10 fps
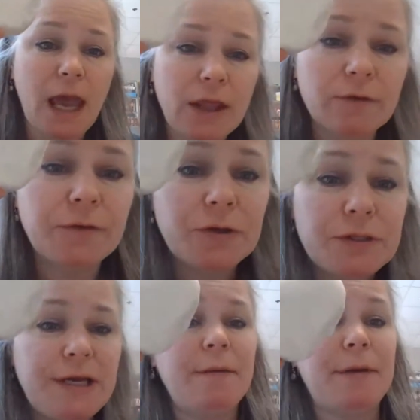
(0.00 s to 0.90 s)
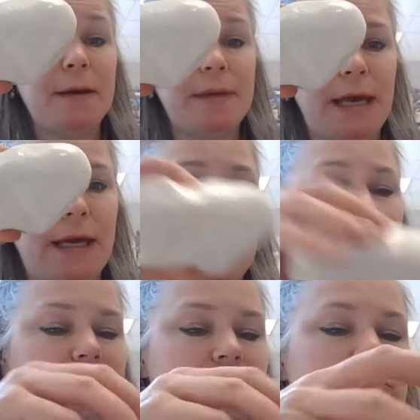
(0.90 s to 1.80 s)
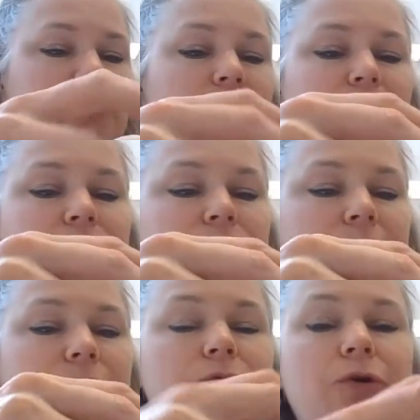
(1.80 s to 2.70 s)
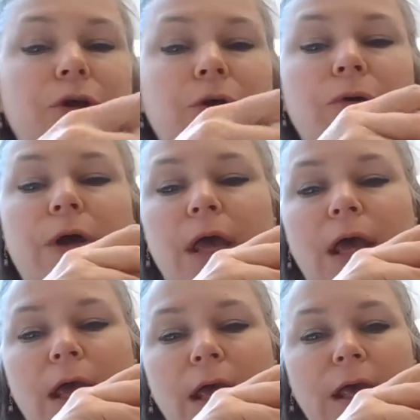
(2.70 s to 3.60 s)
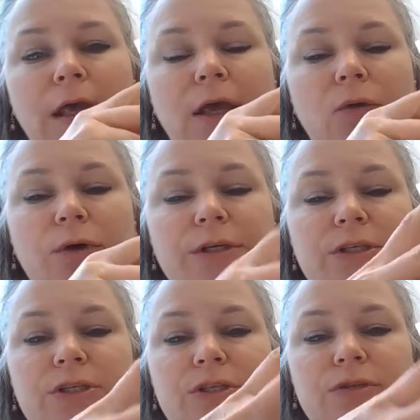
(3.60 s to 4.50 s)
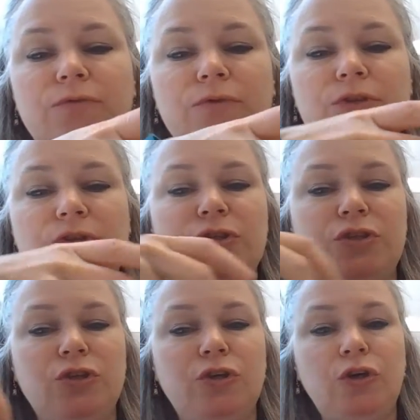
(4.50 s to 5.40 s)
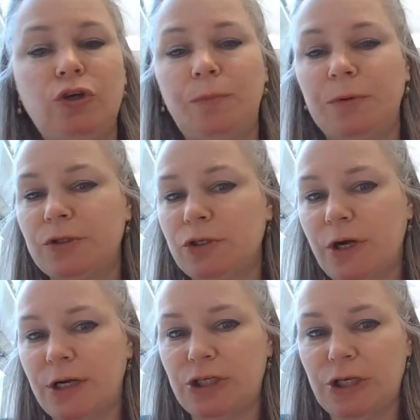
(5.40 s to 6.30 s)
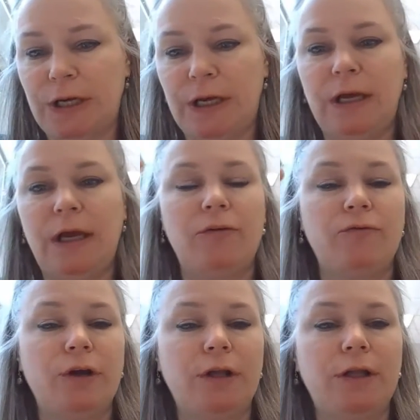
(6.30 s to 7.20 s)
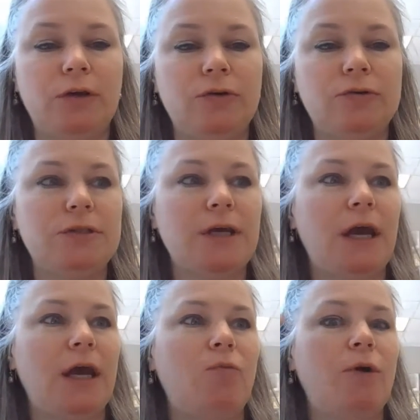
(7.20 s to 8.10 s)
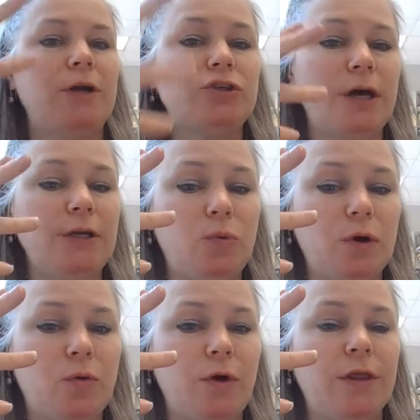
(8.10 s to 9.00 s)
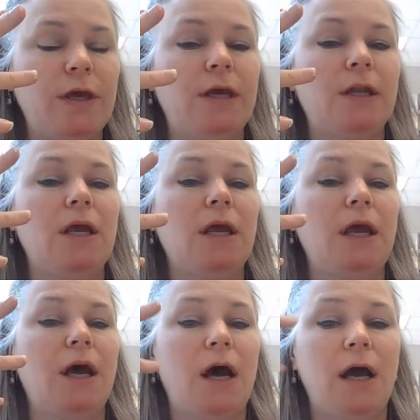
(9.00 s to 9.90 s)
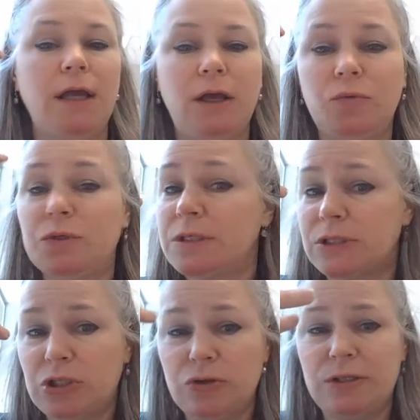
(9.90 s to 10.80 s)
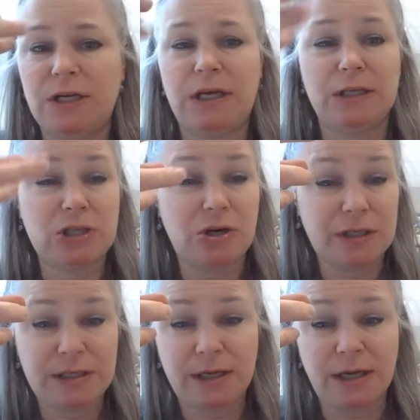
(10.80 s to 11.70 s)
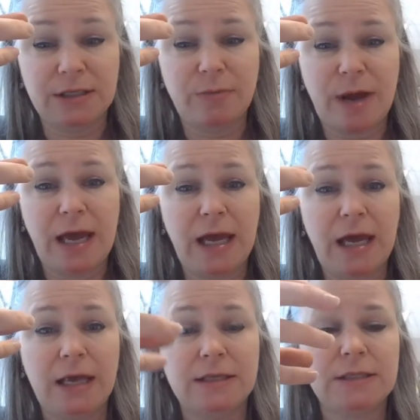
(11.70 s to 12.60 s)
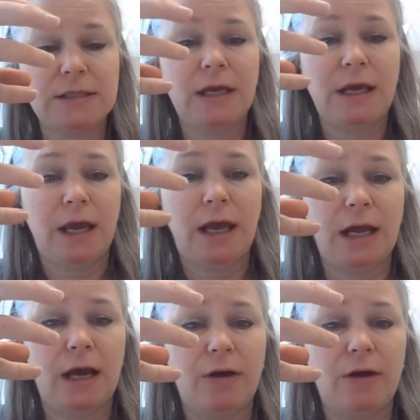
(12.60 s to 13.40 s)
and the first time I made it, just troubleshooting for you, it was super stretchy and really loose, and when I tried to work with it, it was too sticky. It started sticking to my hands, and I